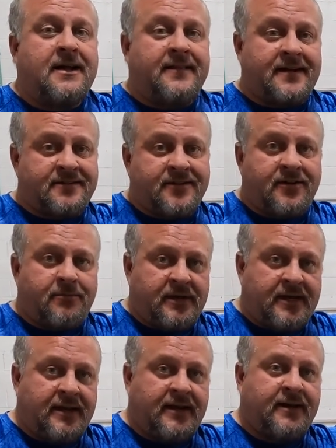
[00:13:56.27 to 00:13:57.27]
that's gonna
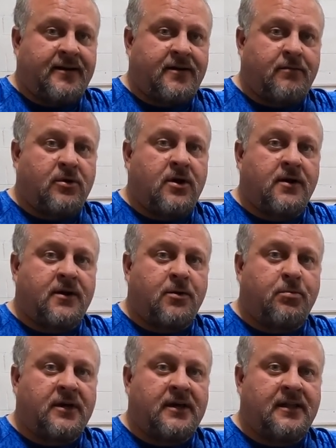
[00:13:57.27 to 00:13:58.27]
be in our Bronco
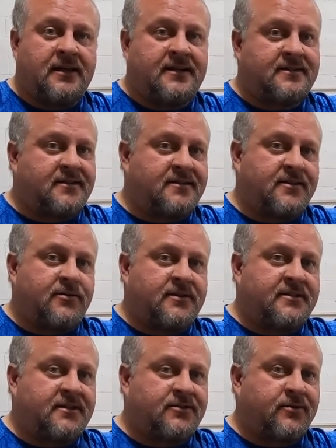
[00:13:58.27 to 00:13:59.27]
playlist as soon
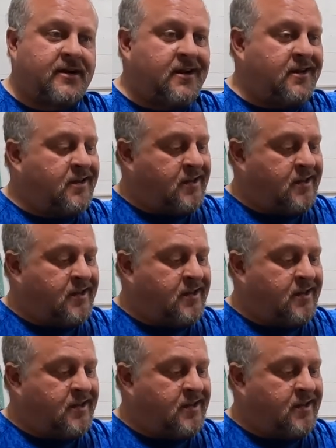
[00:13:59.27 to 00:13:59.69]
as it's ready.